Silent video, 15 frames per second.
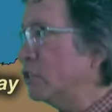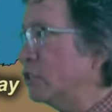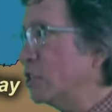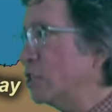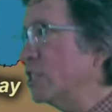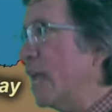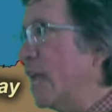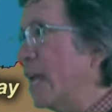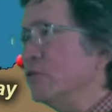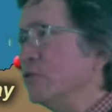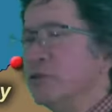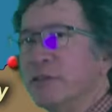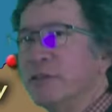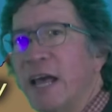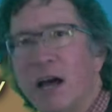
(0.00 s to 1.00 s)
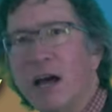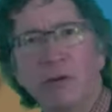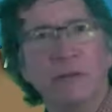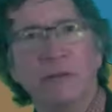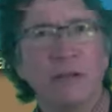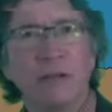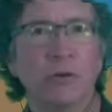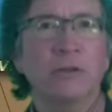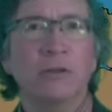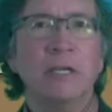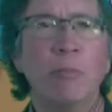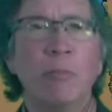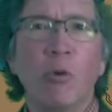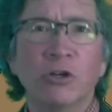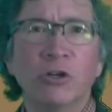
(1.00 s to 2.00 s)
just entered now in the
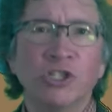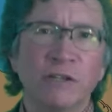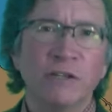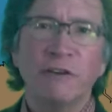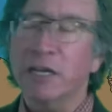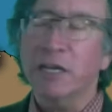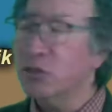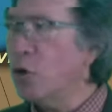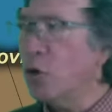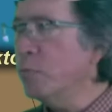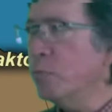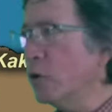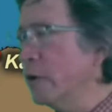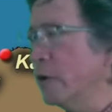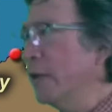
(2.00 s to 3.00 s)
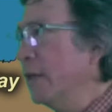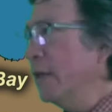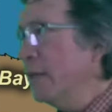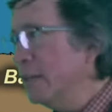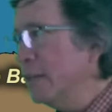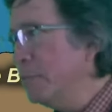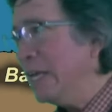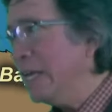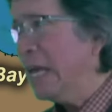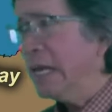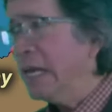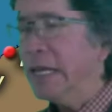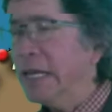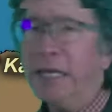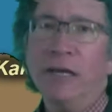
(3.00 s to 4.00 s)
early portion of October, the
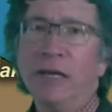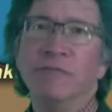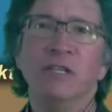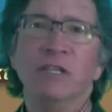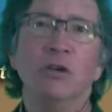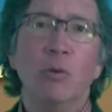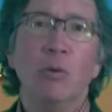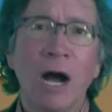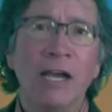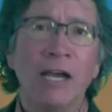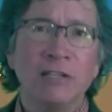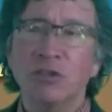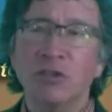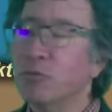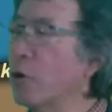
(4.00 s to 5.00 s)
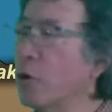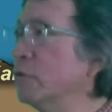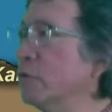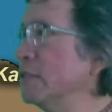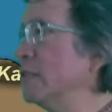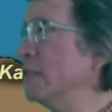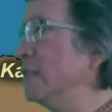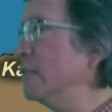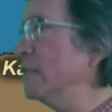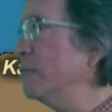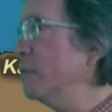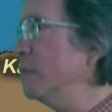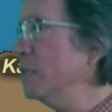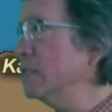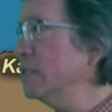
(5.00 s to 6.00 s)
beginning of the new ice growth
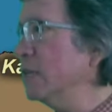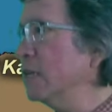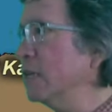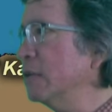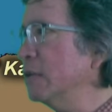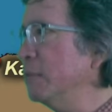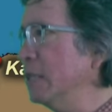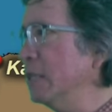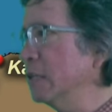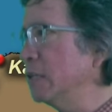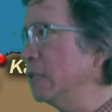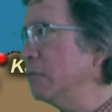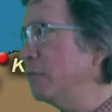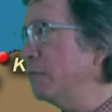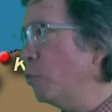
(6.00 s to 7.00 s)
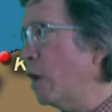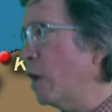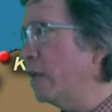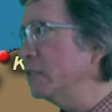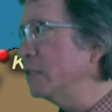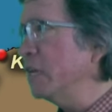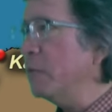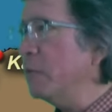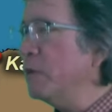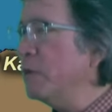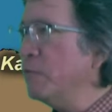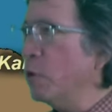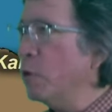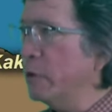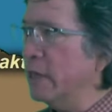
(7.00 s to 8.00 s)
season. But uh, it'll be a little while yet
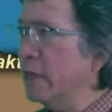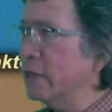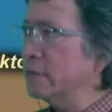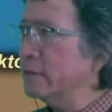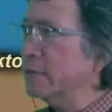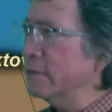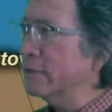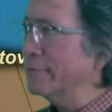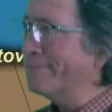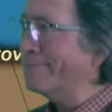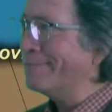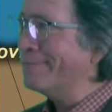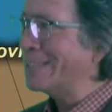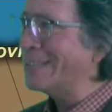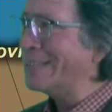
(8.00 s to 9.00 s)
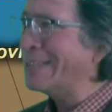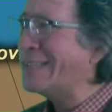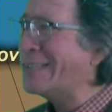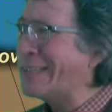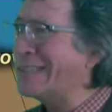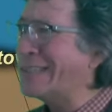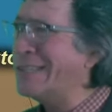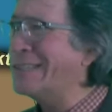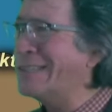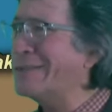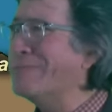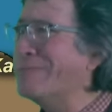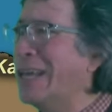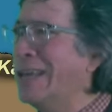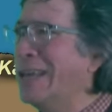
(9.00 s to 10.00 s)
before we get consistently some